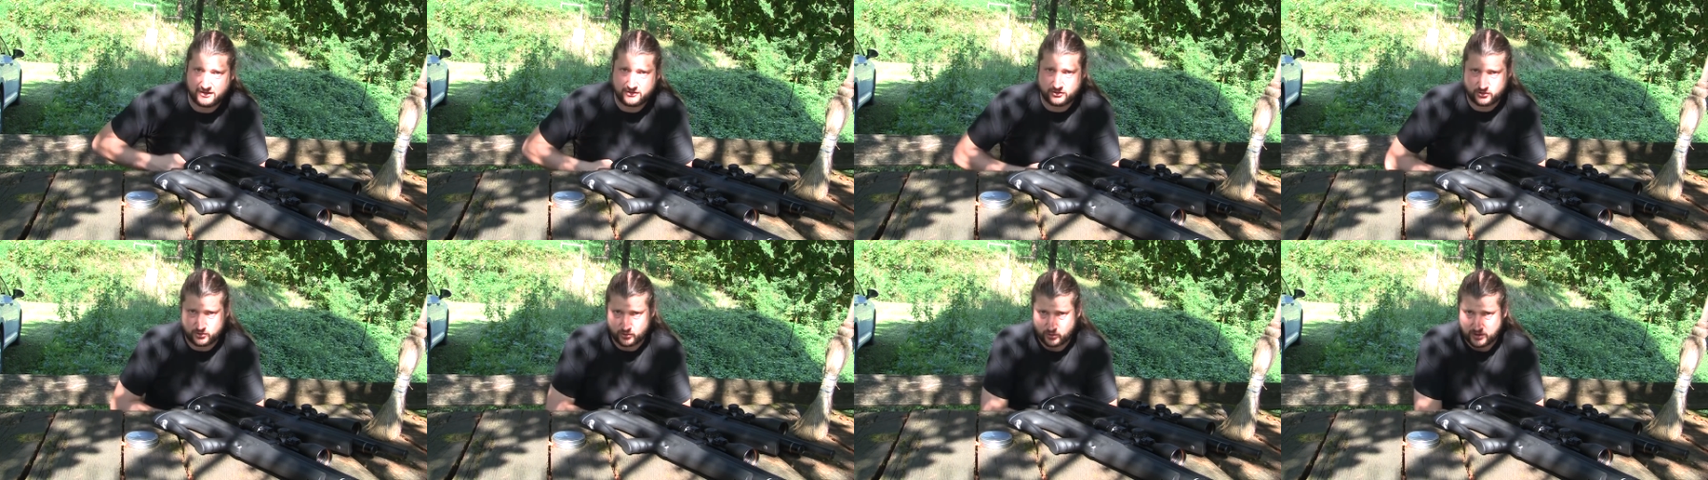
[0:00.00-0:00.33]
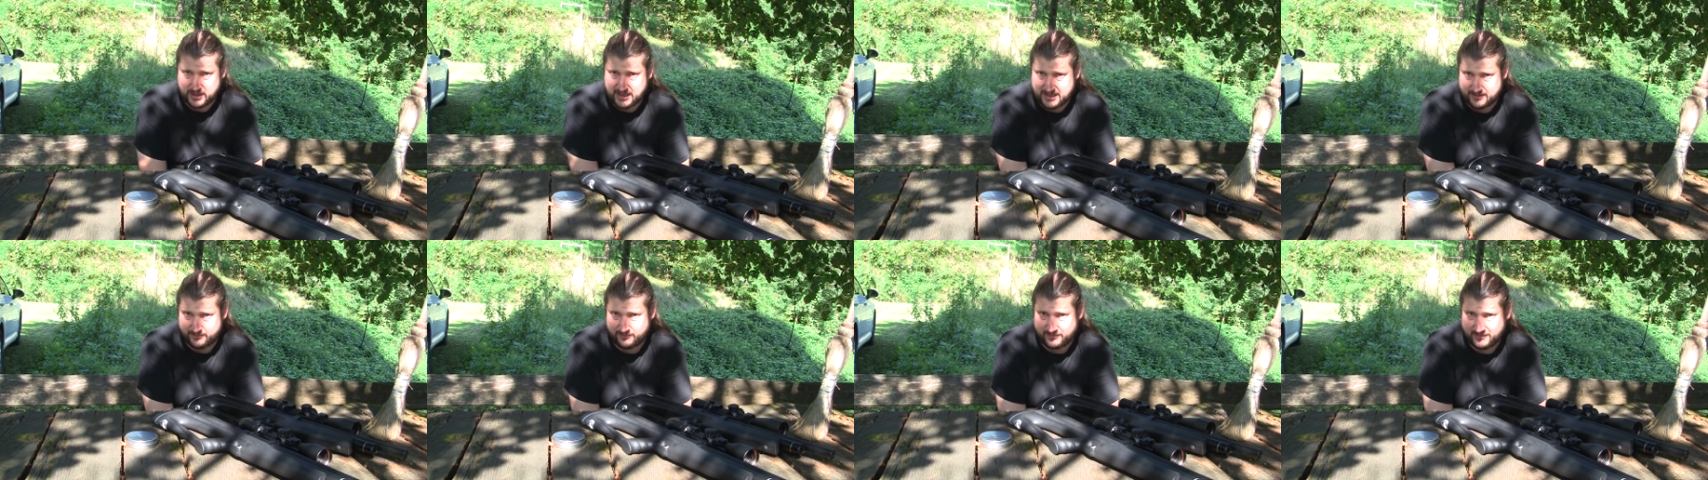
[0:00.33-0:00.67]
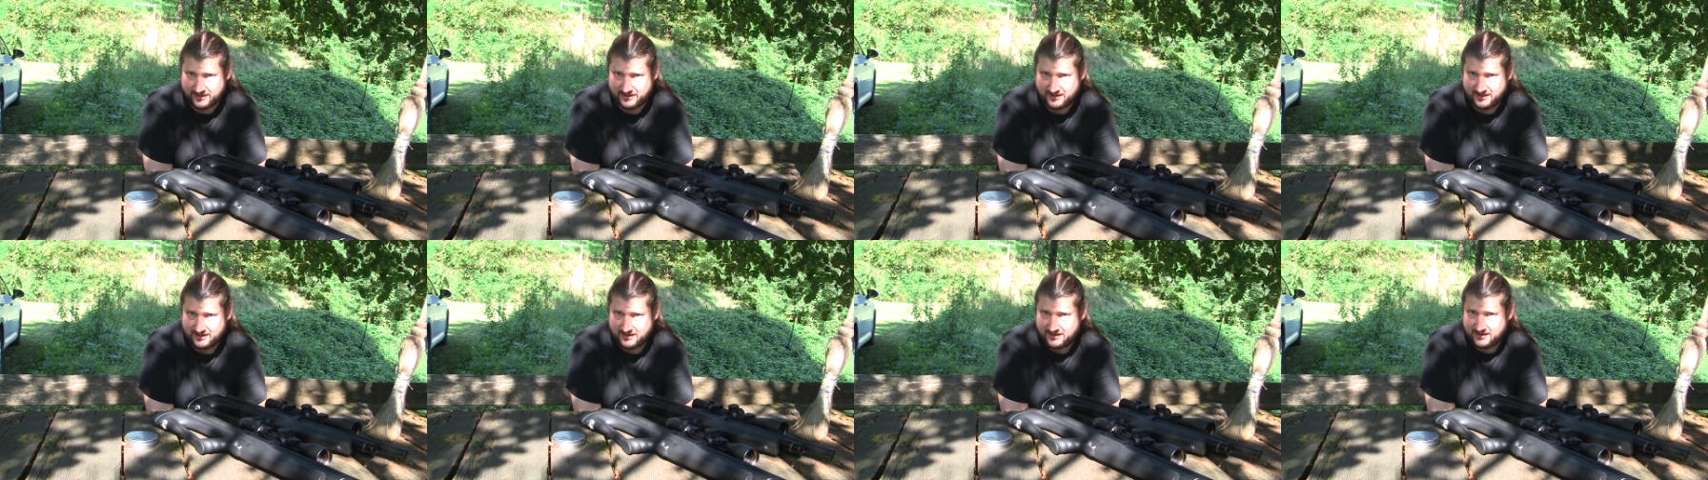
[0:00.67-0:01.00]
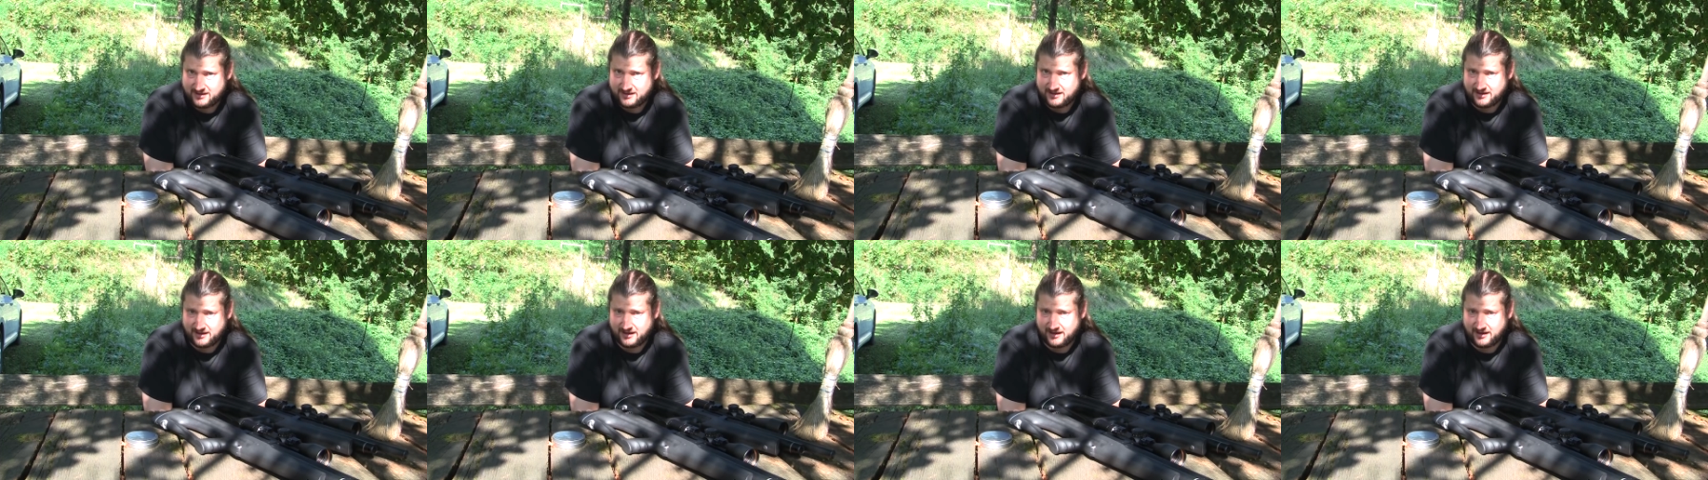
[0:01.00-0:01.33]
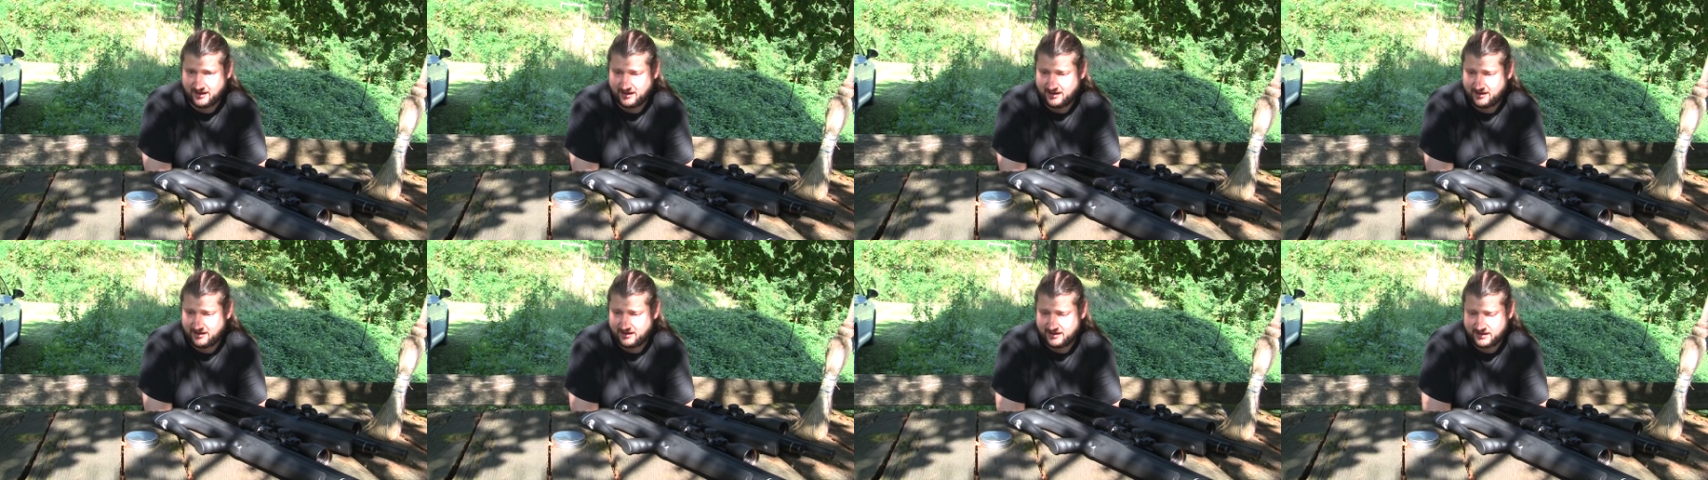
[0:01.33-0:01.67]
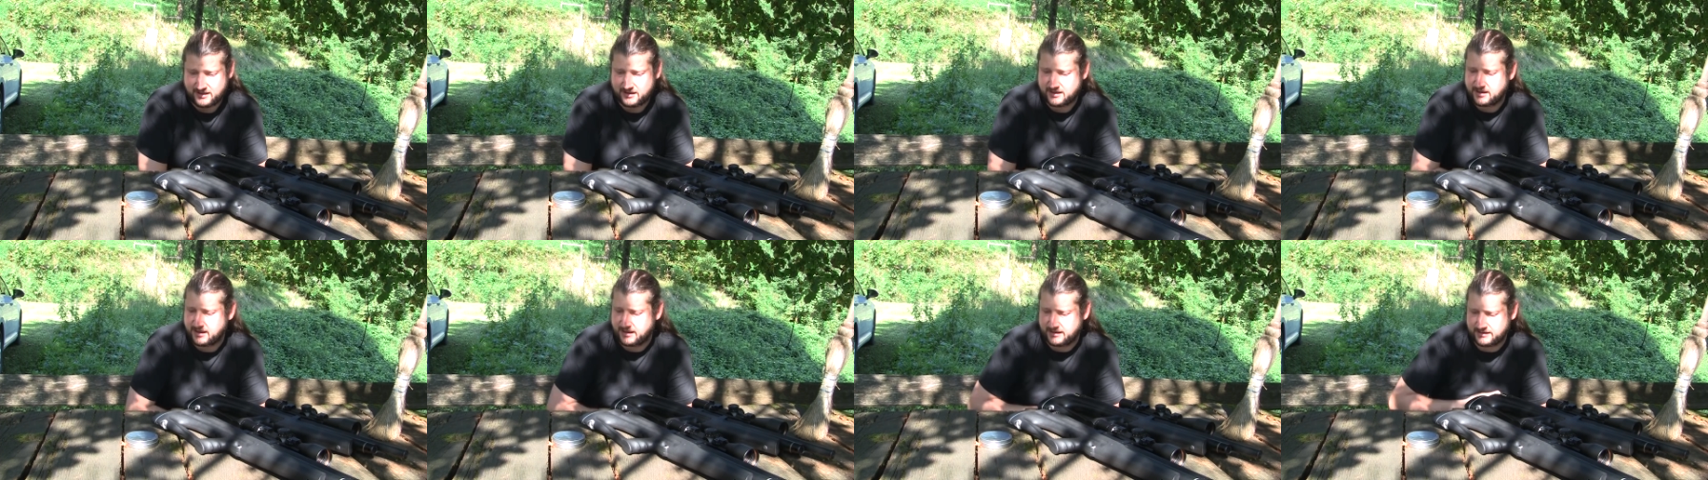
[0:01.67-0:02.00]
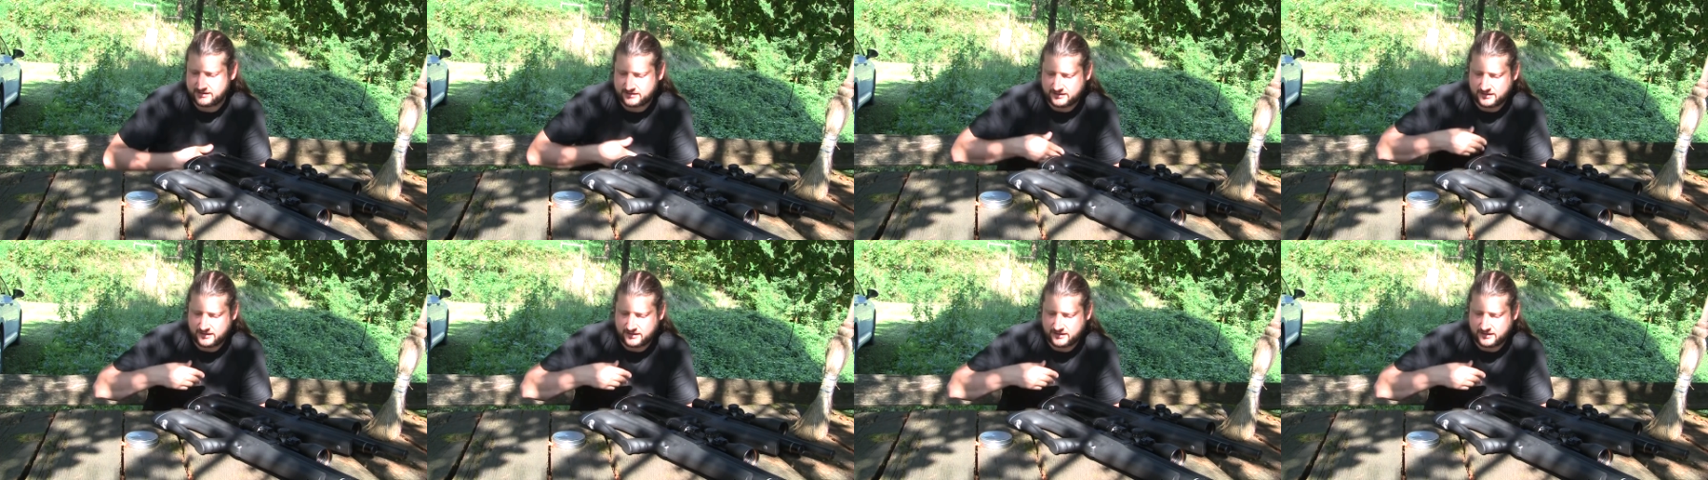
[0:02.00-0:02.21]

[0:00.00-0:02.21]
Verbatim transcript: to him uh, he has